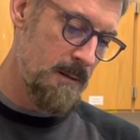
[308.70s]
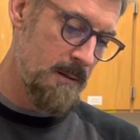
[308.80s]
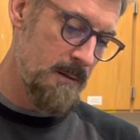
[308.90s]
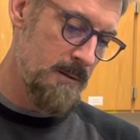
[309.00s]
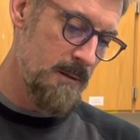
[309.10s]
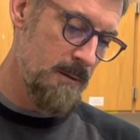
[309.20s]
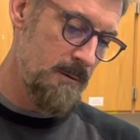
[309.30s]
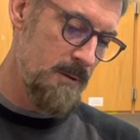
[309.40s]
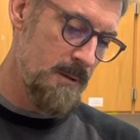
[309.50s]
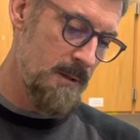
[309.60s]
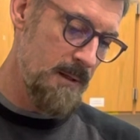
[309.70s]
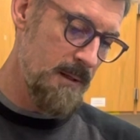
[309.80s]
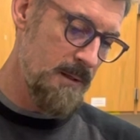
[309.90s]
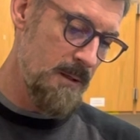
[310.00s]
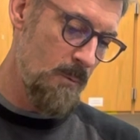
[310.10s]
a solution until I get
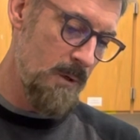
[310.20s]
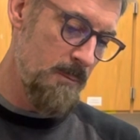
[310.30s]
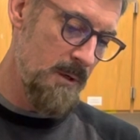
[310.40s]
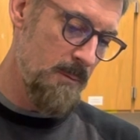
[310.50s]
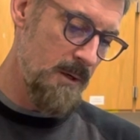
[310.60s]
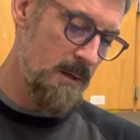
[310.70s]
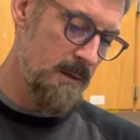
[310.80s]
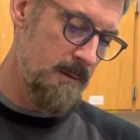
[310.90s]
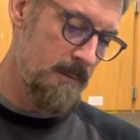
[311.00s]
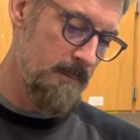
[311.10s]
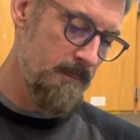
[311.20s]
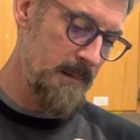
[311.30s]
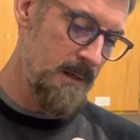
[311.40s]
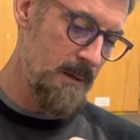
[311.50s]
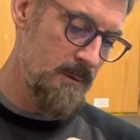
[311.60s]
to the 1 ml mark. I
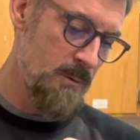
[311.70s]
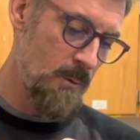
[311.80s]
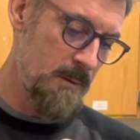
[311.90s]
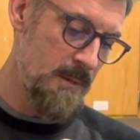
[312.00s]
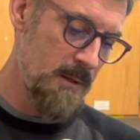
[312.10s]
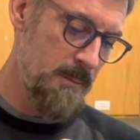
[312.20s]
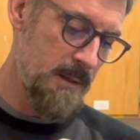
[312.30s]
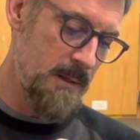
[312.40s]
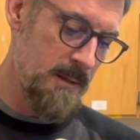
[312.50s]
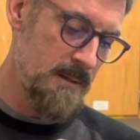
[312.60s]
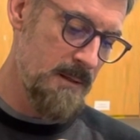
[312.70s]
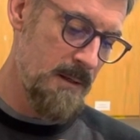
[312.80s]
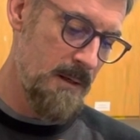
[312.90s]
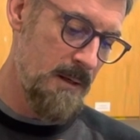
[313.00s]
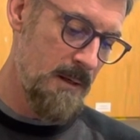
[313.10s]
know it's 1 ml because
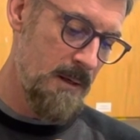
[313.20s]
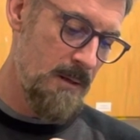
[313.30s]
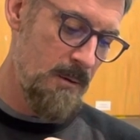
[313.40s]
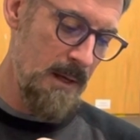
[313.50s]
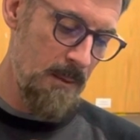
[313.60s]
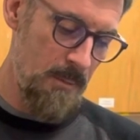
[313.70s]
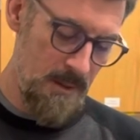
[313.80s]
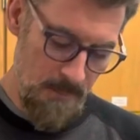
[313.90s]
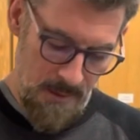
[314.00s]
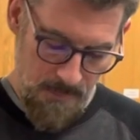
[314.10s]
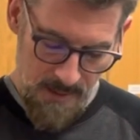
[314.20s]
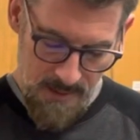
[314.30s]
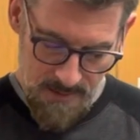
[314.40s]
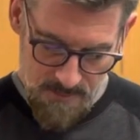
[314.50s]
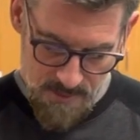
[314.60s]
you calibrated the
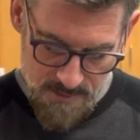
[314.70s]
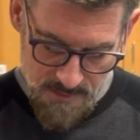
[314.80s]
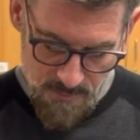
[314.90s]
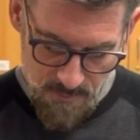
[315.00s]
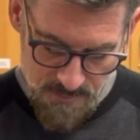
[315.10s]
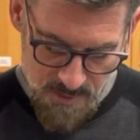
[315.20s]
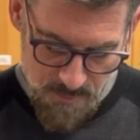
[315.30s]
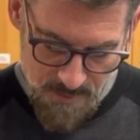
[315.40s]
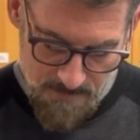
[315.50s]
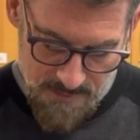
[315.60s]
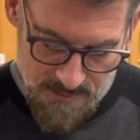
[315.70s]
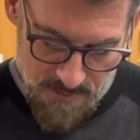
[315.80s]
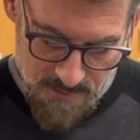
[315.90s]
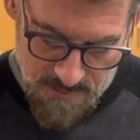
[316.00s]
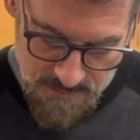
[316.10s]
pipette. You just did a whole experiment
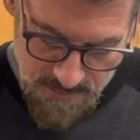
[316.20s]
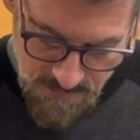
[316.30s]
on